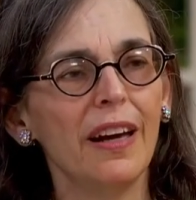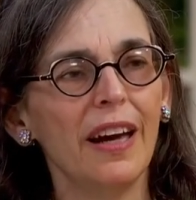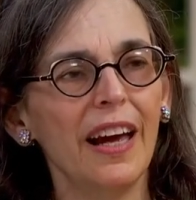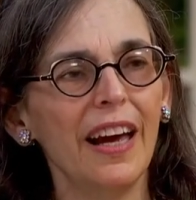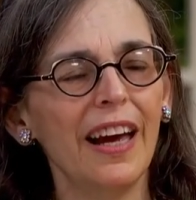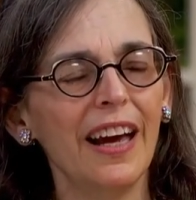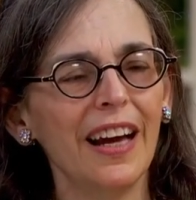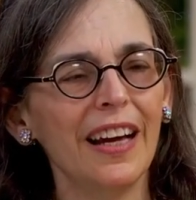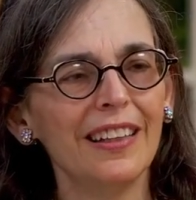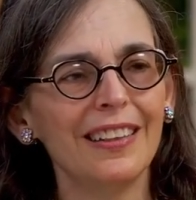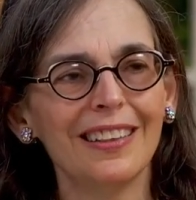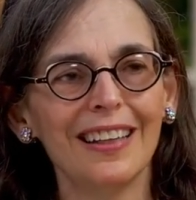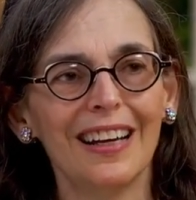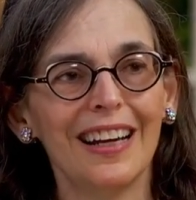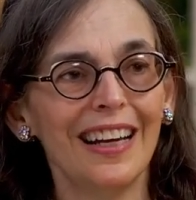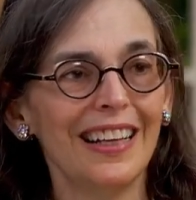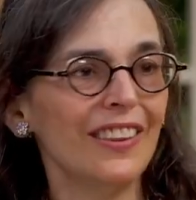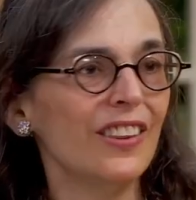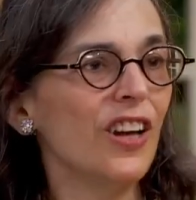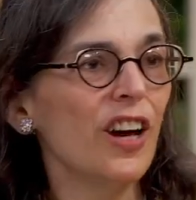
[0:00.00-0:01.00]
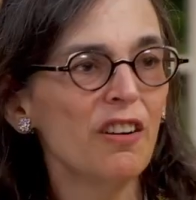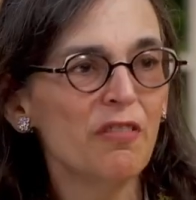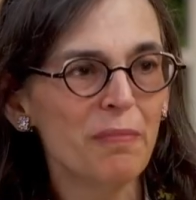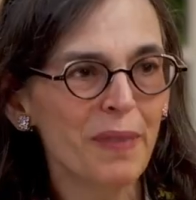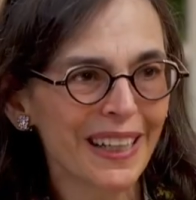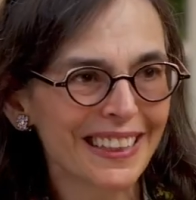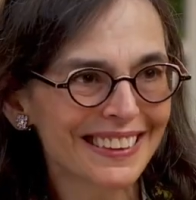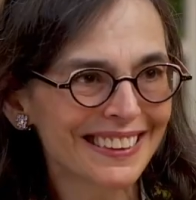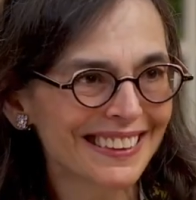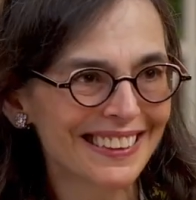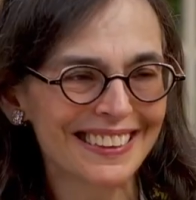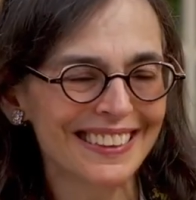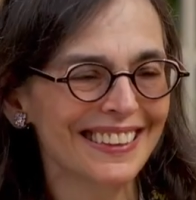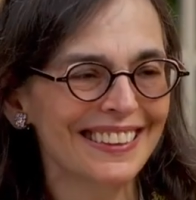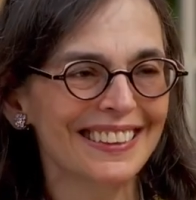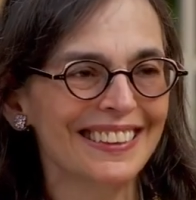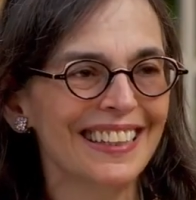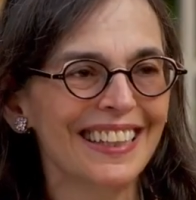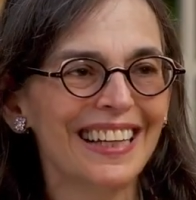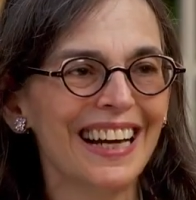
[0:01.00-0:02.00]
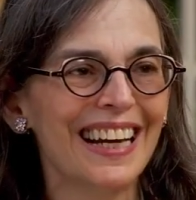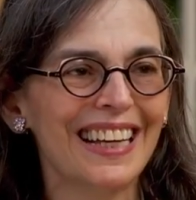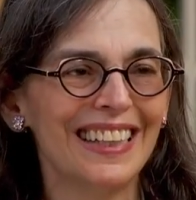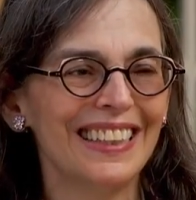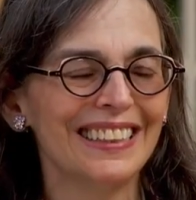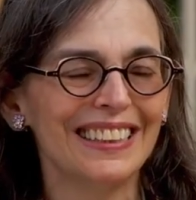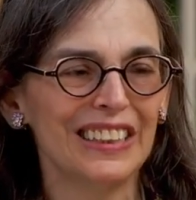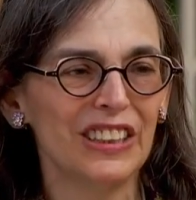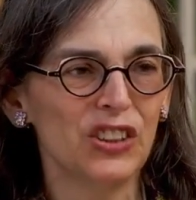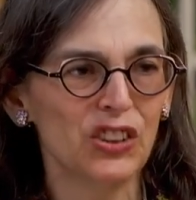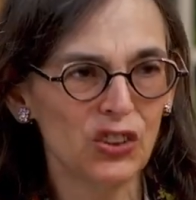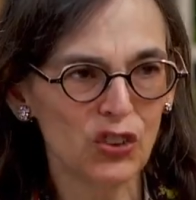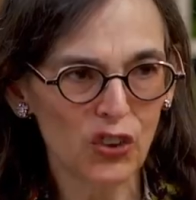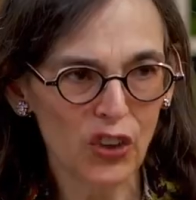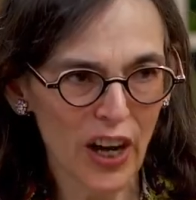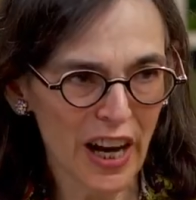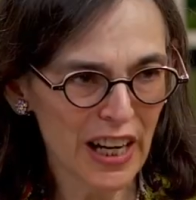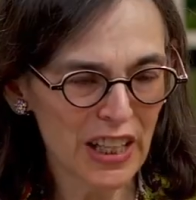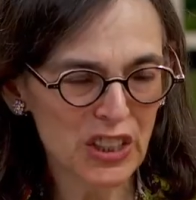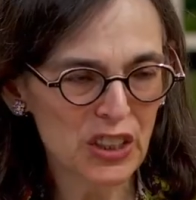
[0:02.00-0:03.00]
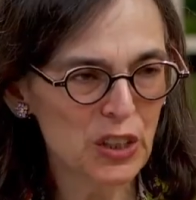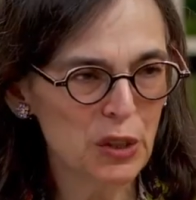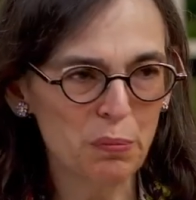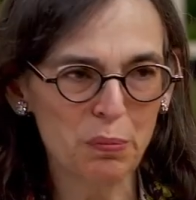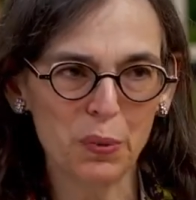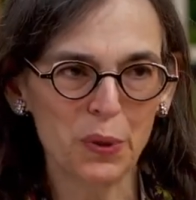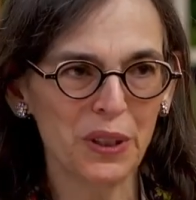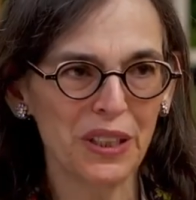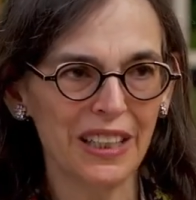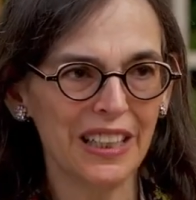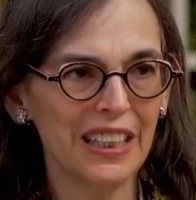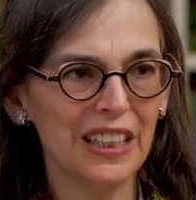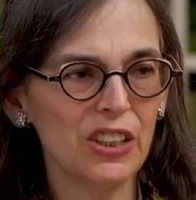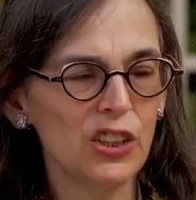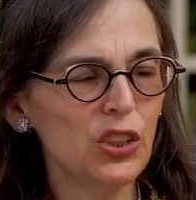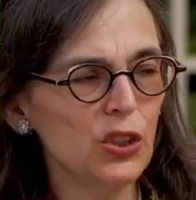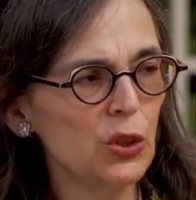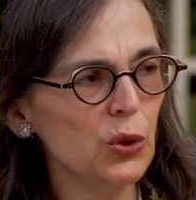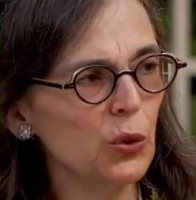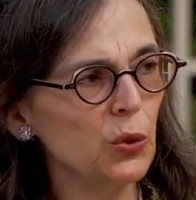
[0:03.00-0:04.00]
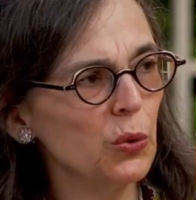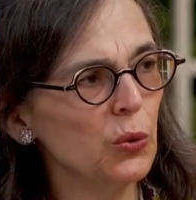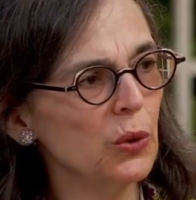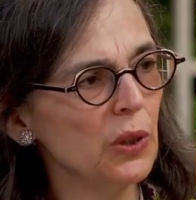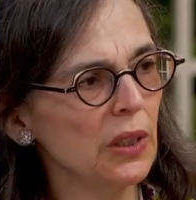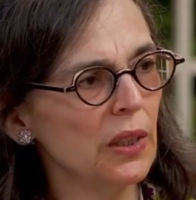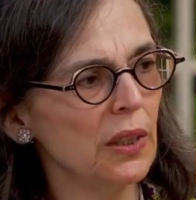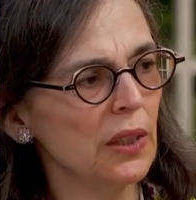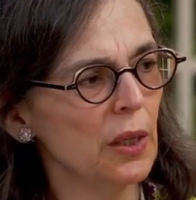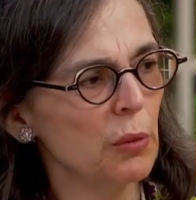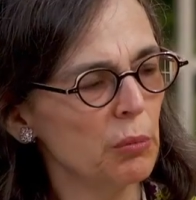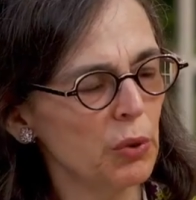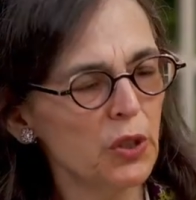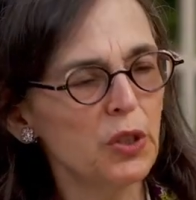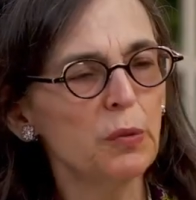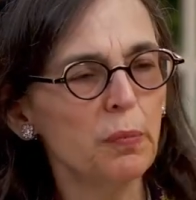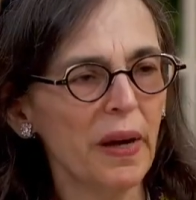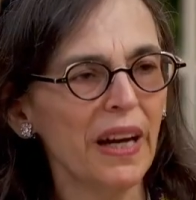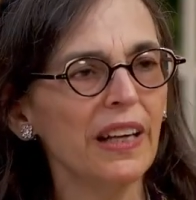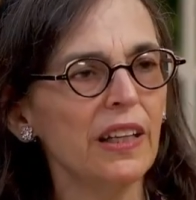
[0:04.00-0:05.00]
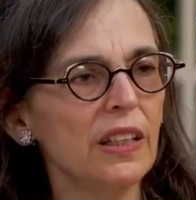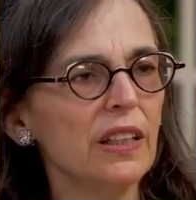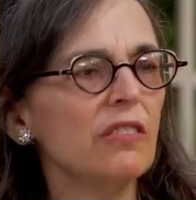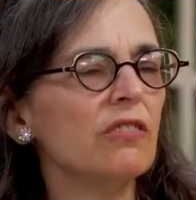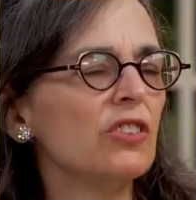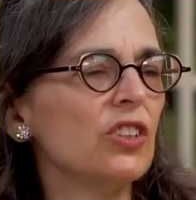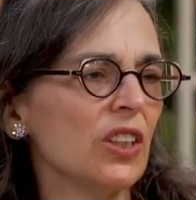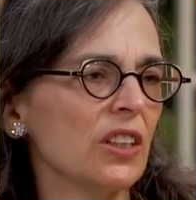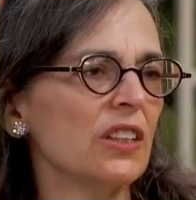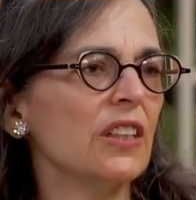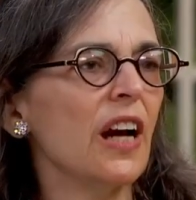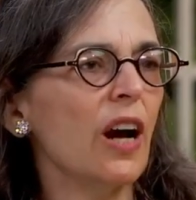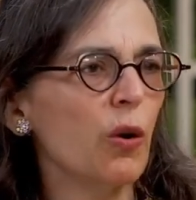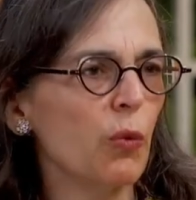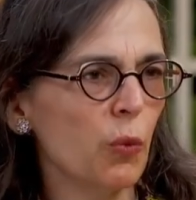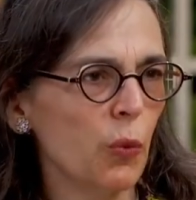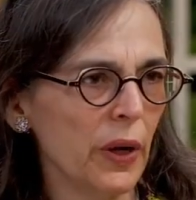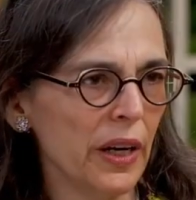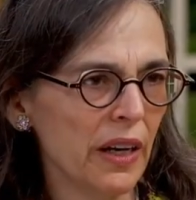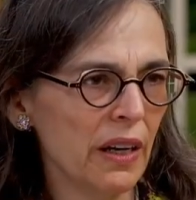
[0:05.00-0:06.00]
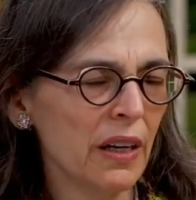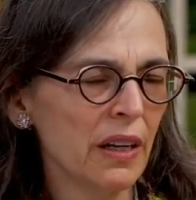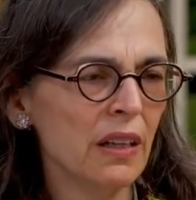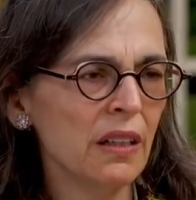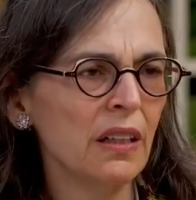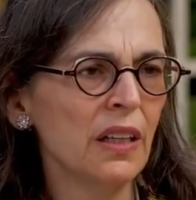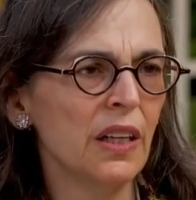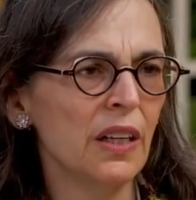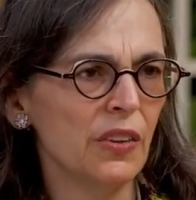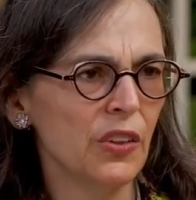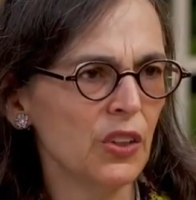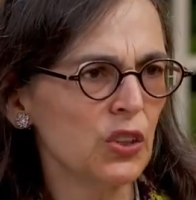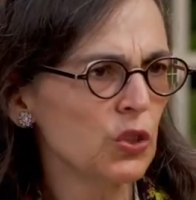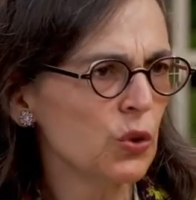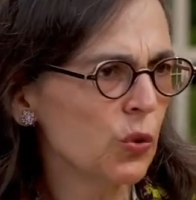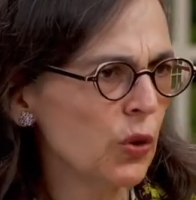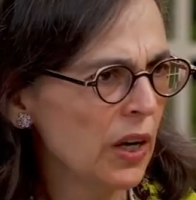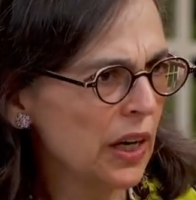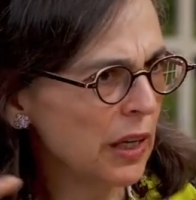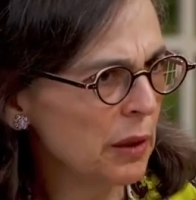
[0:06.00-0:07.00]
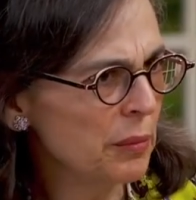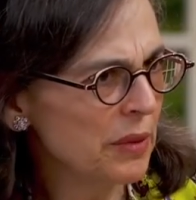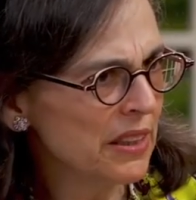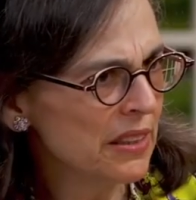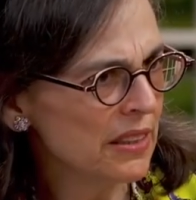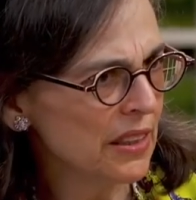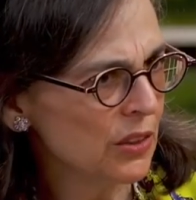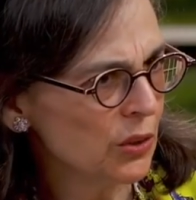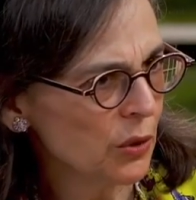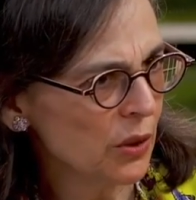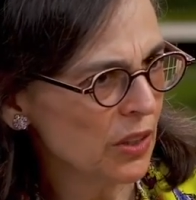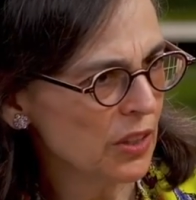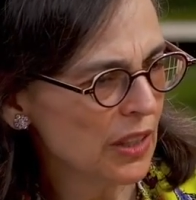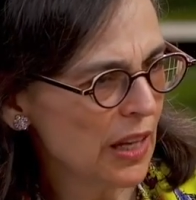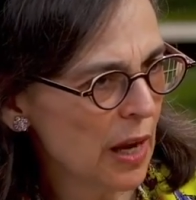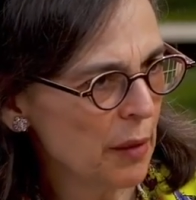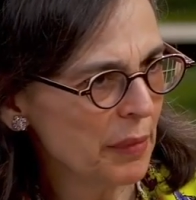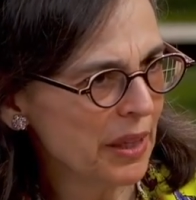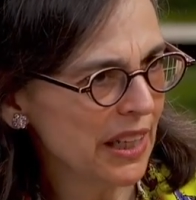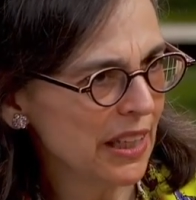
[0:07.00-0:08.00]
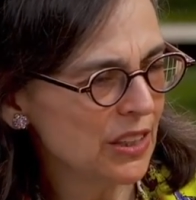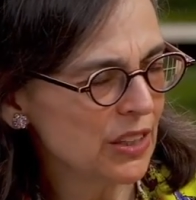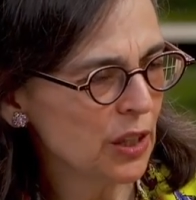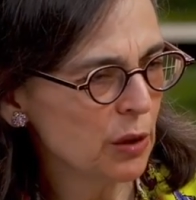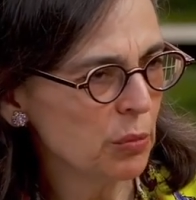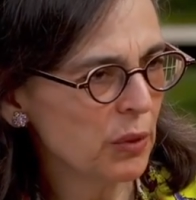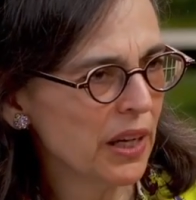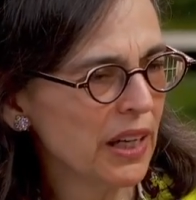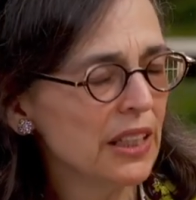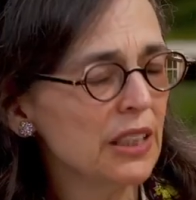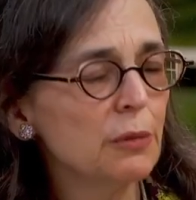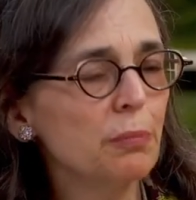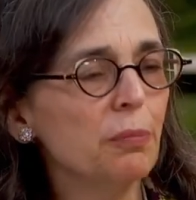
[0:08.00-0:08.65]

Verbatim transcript: And I love my statistic because it tries to put into perspective just how rare this crime is that sort of dominates our brains.